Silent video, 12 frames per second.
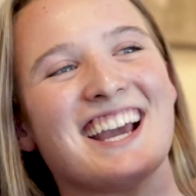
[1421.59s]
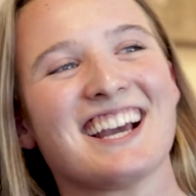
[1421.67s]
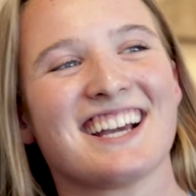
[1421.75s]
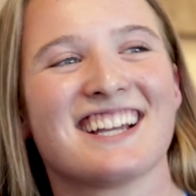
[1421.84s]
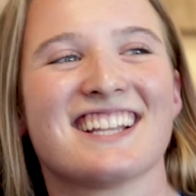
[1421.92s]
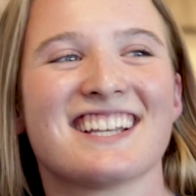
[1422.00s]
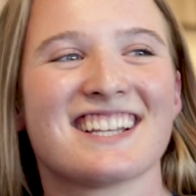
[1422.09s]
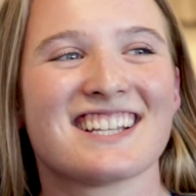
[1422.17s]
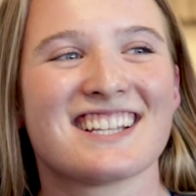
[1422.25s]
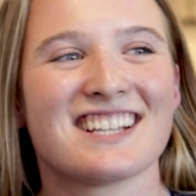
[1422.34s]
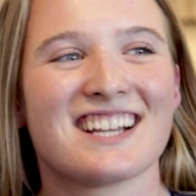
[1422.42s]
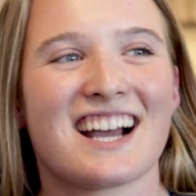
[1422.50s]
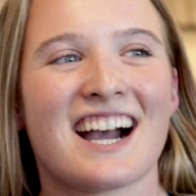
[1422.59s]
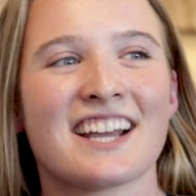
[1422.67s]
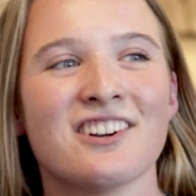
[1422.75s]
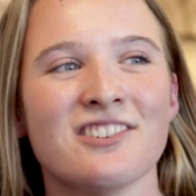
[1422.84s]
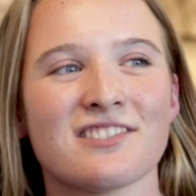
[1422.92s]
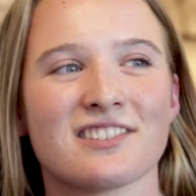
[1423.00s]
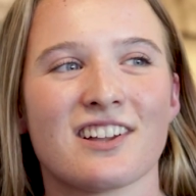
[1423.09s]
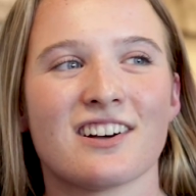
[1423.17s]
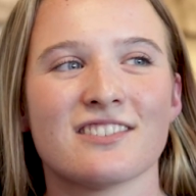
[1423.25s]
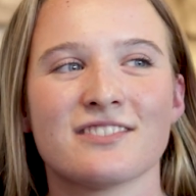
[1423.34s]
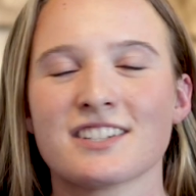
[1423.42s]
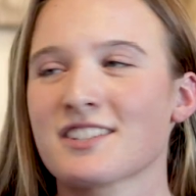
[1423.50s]
And I don't
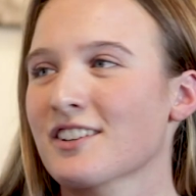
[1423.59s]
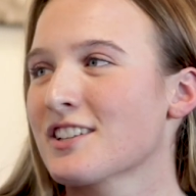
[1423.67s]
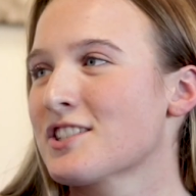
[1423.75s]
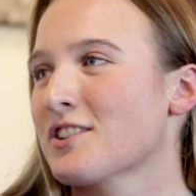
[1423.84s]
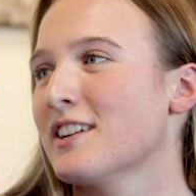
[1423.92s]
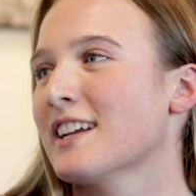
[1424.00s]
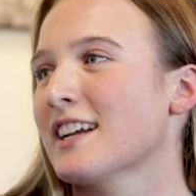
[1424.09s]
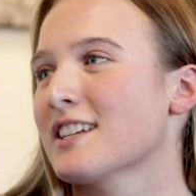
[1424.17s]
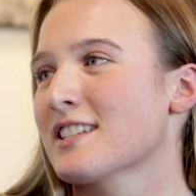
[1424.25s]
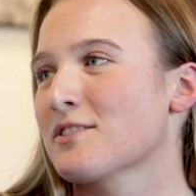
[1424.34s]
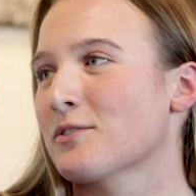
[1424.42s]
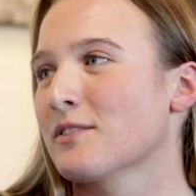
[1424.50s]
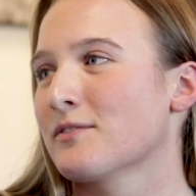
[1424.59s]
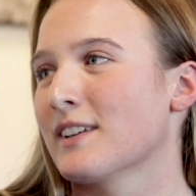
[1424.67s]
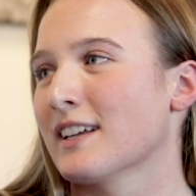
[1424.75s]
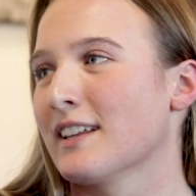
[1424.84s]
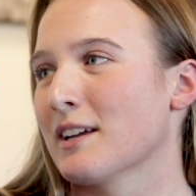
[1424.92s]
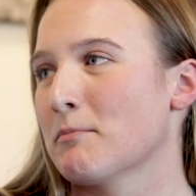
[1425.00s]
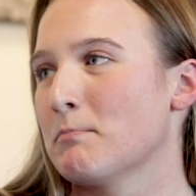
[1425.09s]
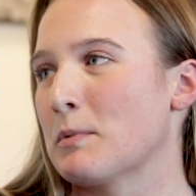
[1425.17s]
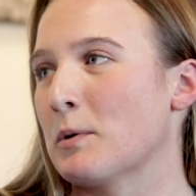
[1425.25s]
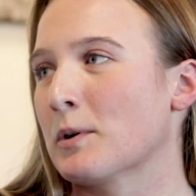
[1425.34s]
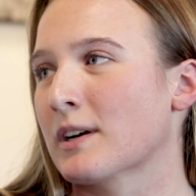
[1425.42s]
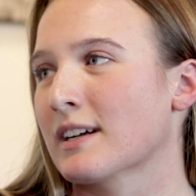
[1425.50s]
love endurance training. I just sort of get like
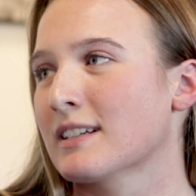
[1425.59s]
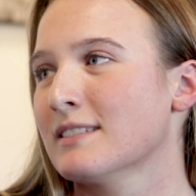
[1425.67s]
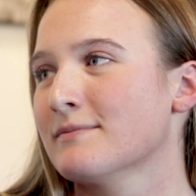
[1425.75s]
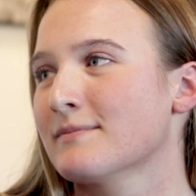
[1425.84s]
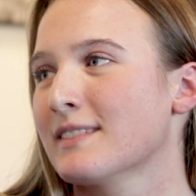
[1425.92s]
bored.